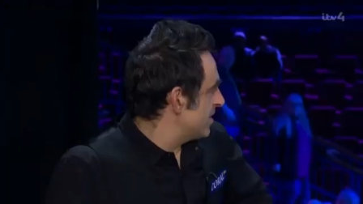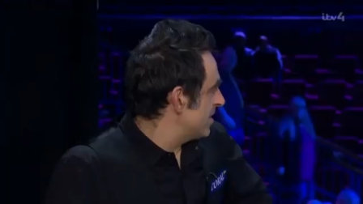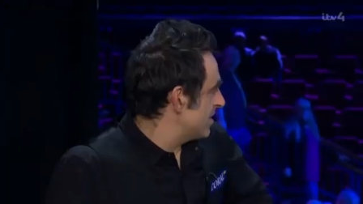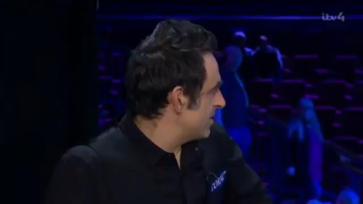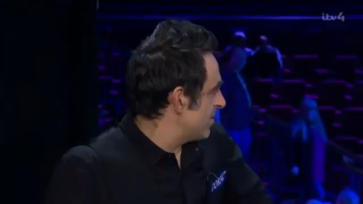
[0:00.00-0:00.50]

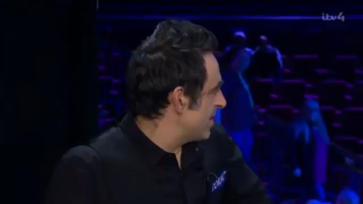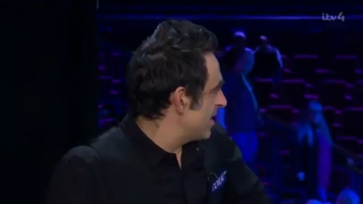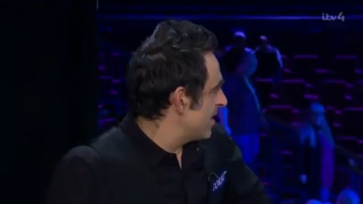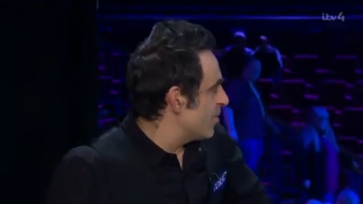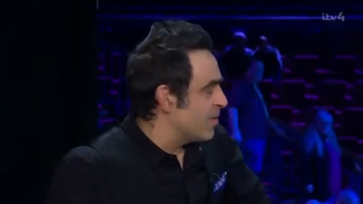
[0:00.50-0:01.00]
just one
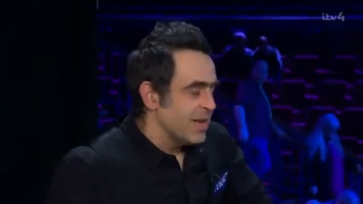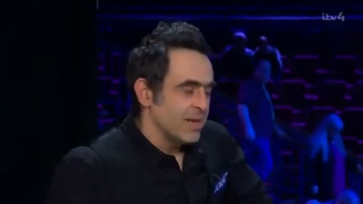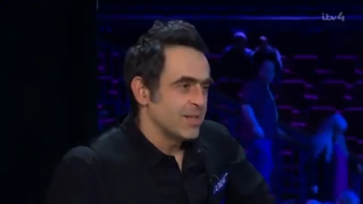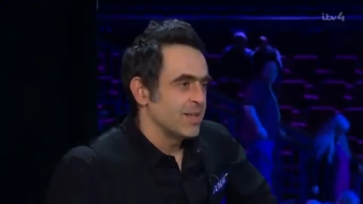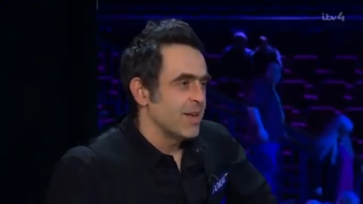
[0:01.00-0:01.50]
of them
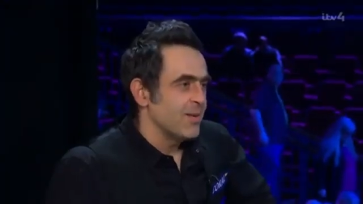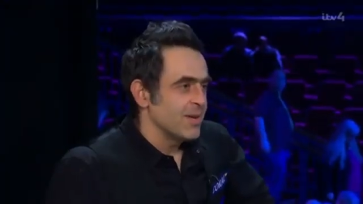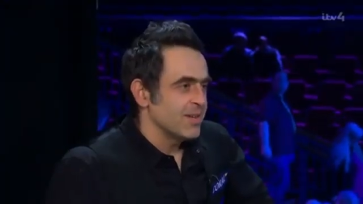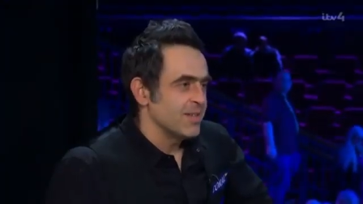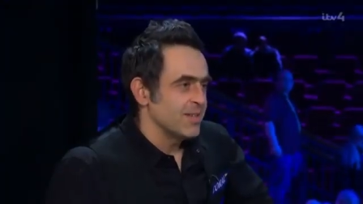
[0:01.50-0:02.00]
weeks, you know,
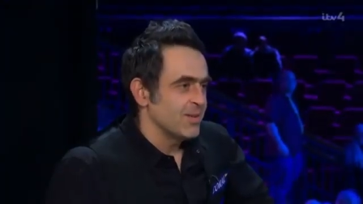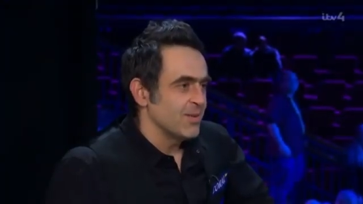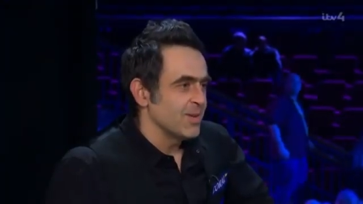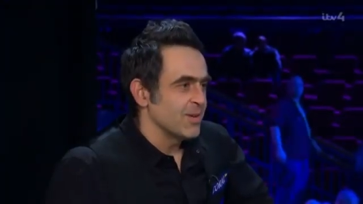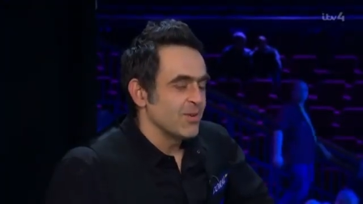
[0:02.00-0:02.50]
where it's just
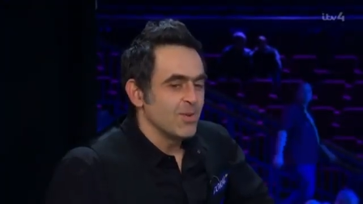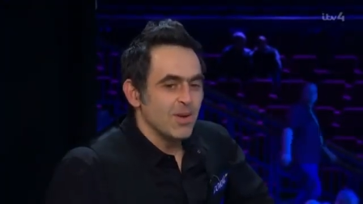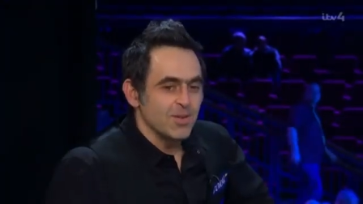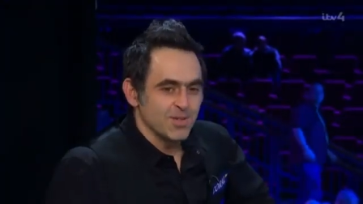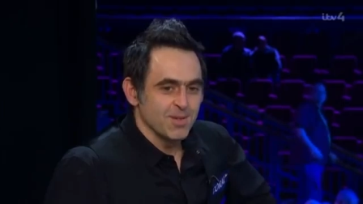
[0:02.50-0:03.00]
all gone all
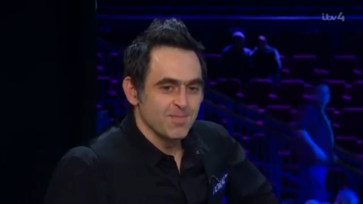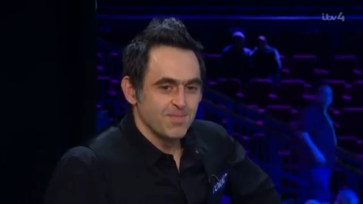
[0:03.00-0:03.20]
Oz.